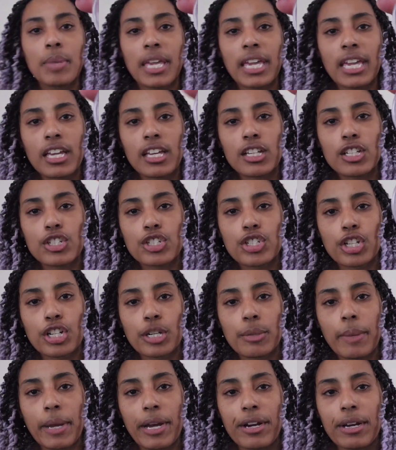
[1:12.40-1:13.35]
Pink
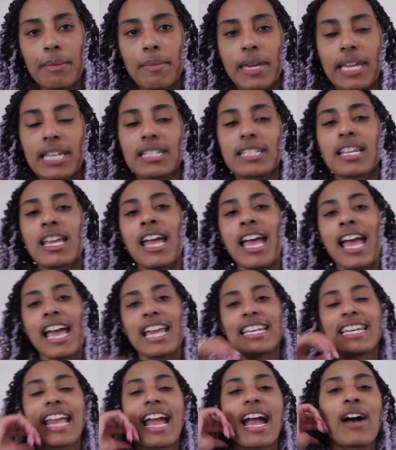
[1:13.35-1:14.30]
Sugarberry Mint.
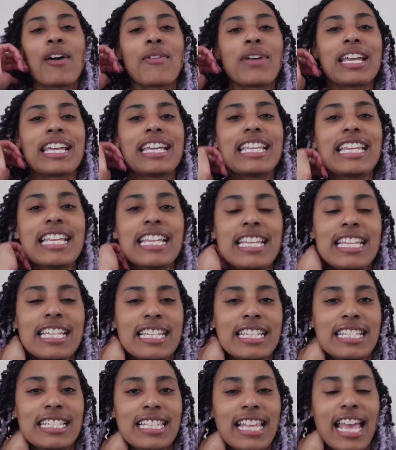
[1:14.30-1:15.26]
Now it
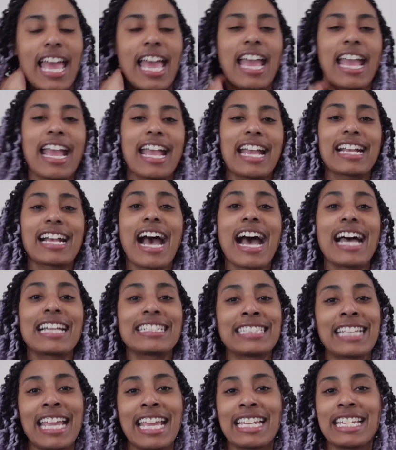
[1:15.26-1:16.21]
is a
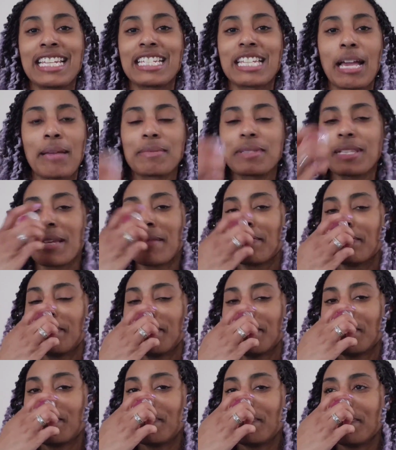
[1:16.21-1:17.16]
cotton candy type scent.
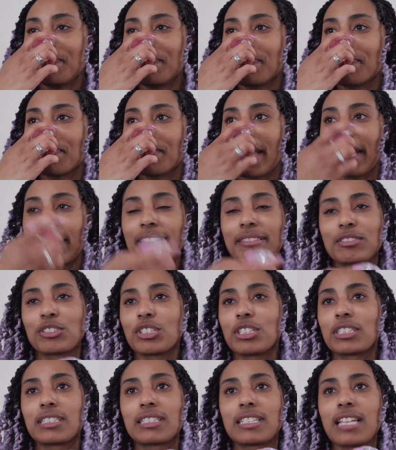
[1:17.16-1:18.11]
Like
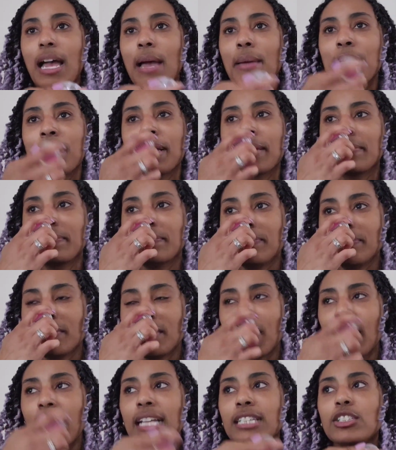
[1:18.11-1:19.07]
just, I mean,
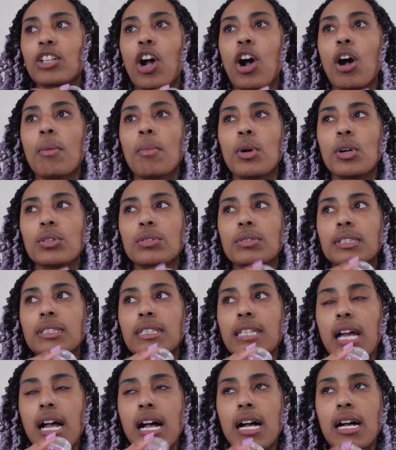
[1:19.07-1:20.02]
it's
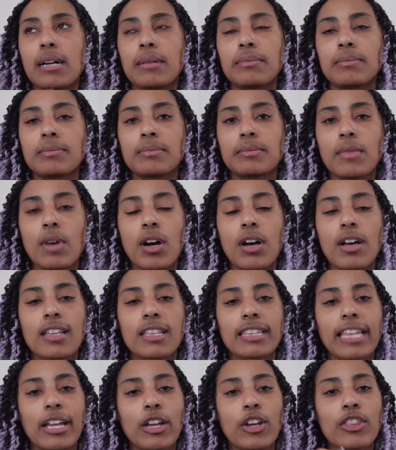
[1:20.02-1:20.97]
almost um,
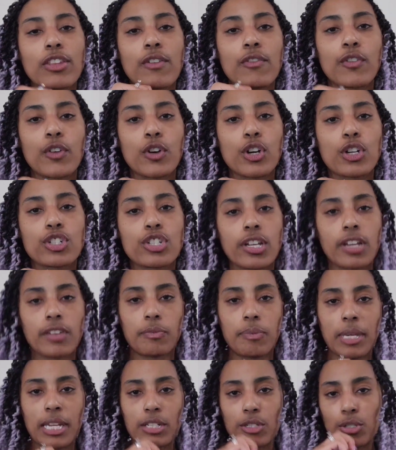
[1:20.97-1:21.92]
like on the verge
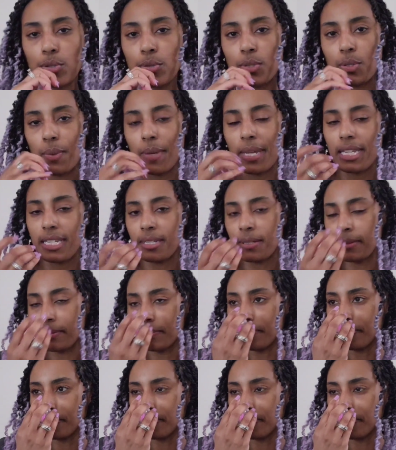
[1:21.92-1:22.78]
of being too sweet.